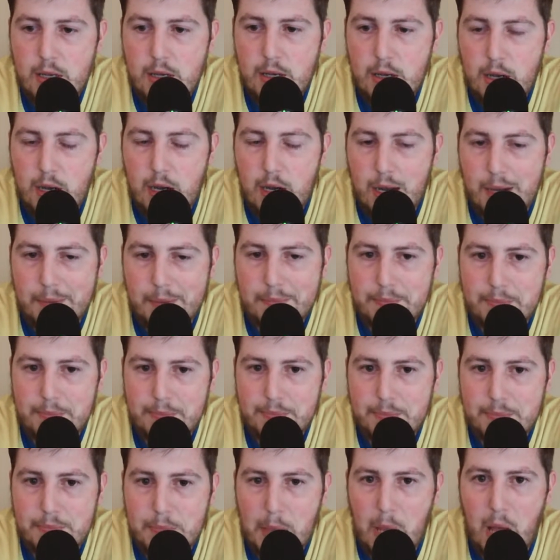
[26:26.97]
But
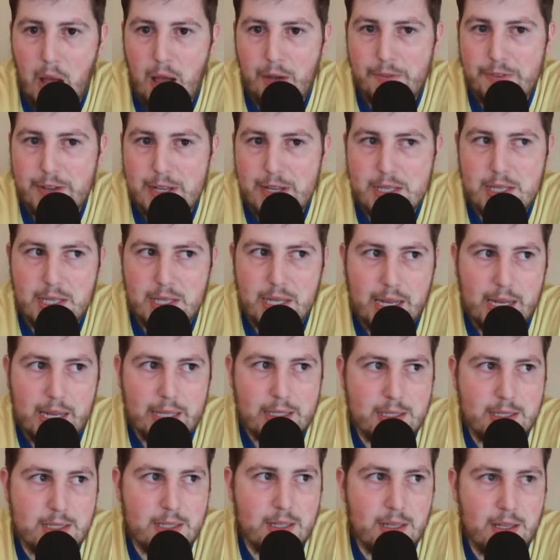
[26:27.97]
obviously
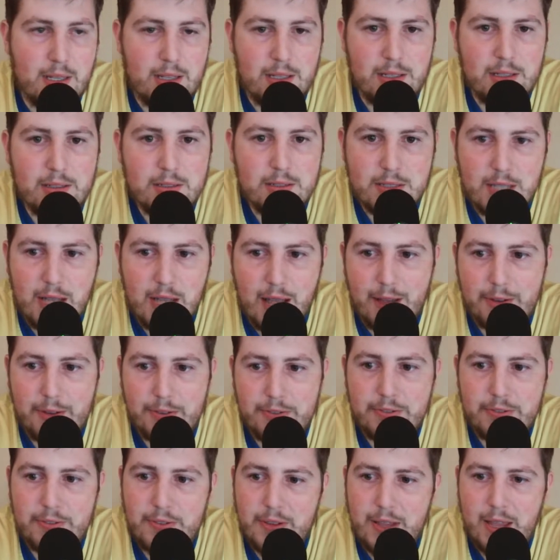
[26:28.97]
it's
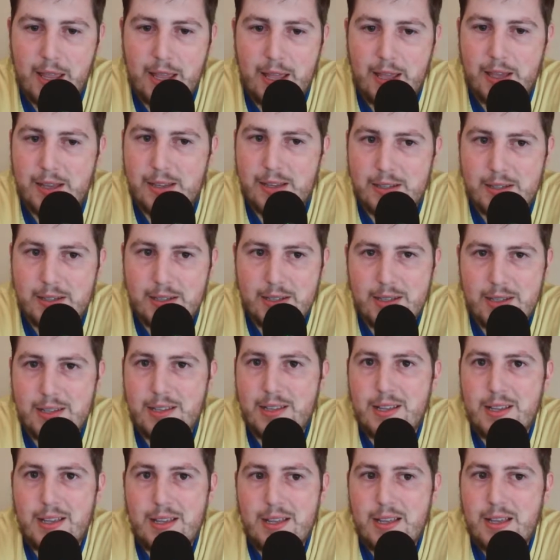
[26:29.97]
tough, and
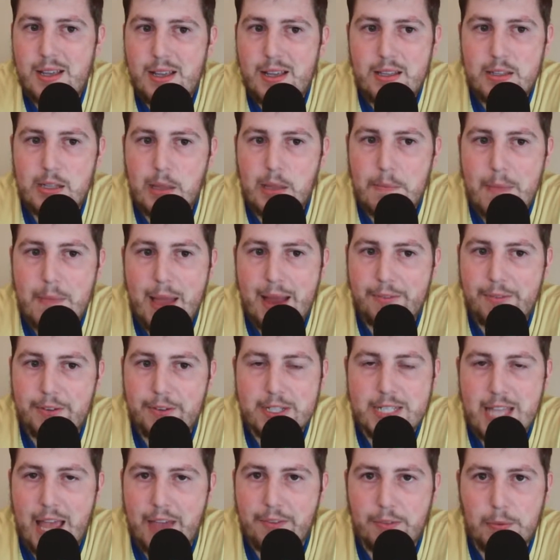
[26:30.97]
the
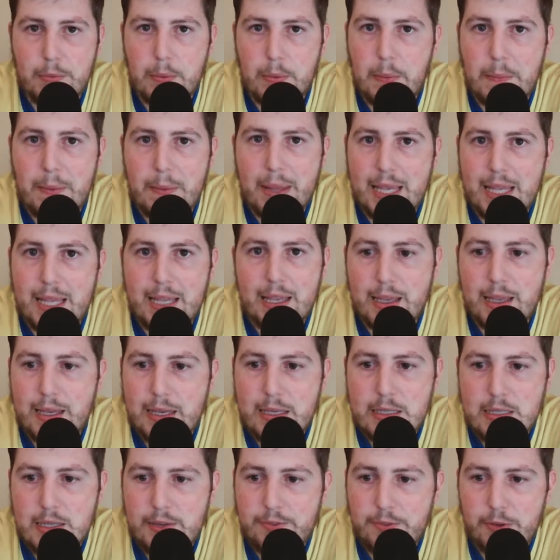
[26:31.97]
Mavericks haven't been making it
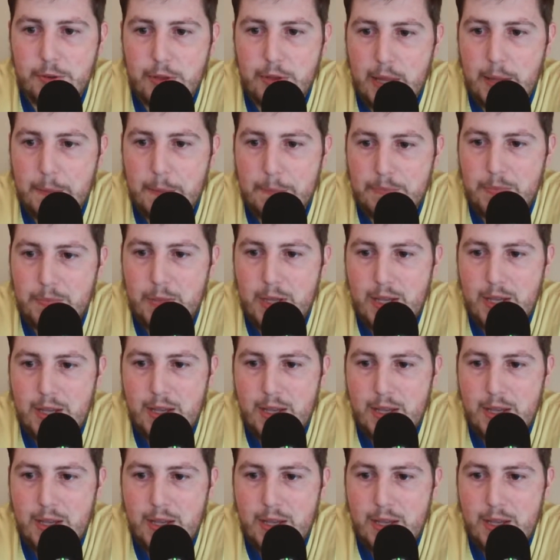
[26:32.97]
easy for them.